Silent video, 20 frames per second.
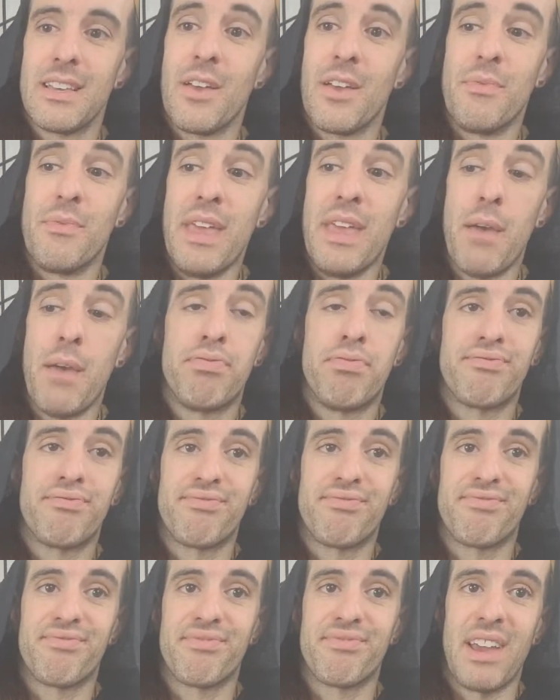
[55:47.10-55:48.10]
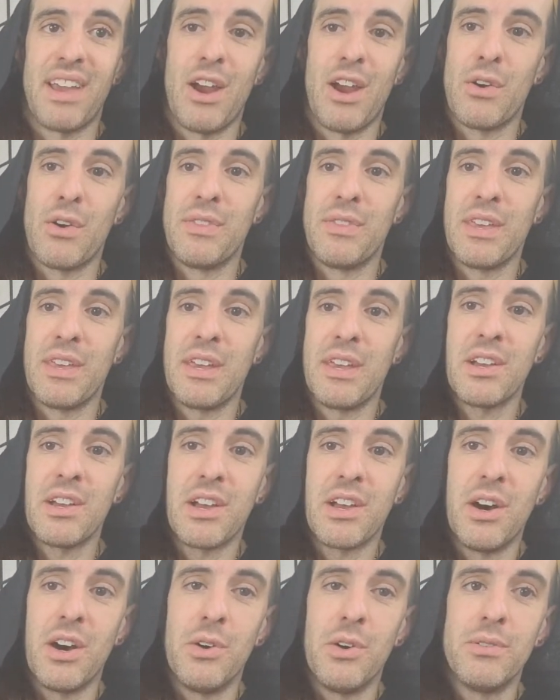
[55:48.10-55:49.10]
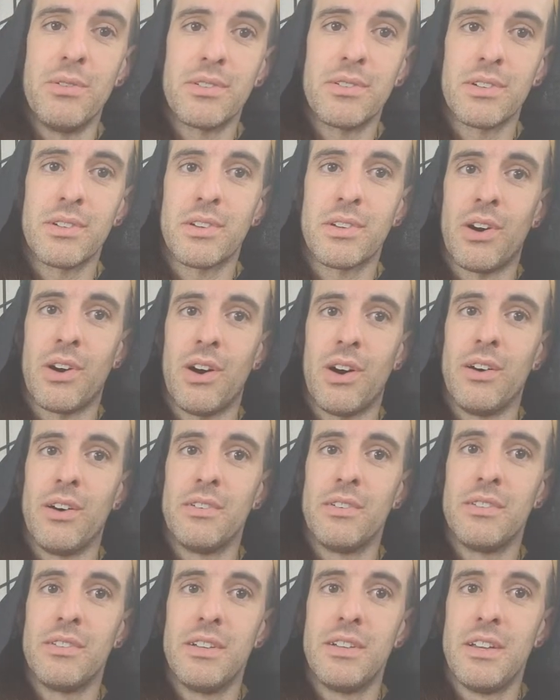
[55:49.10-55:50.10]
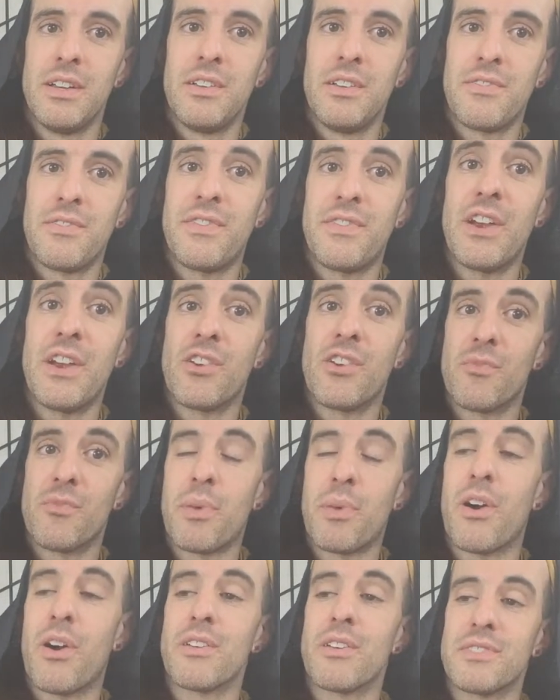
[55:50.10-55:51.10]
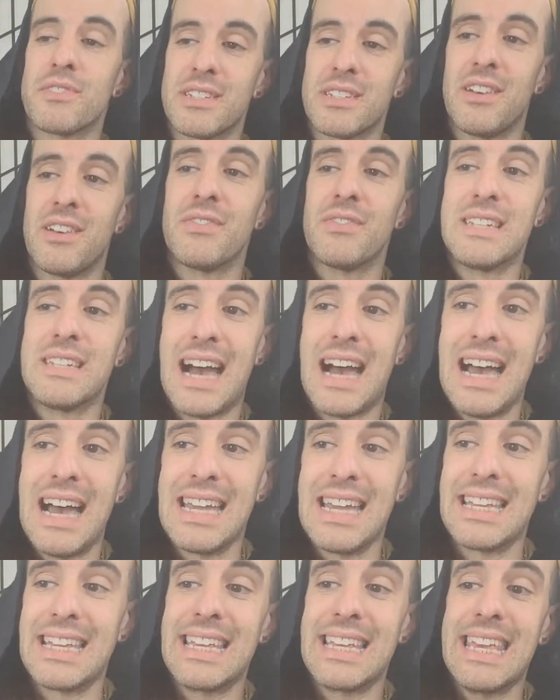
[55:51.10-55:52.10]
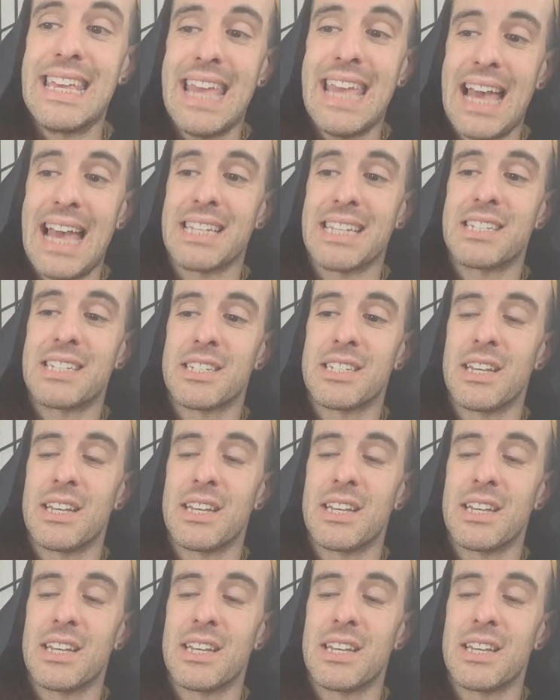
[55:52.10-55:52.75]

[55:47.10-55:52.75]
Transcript: Yeah, Aaron, there you go. Good call. Fear of part of self dying. Yes.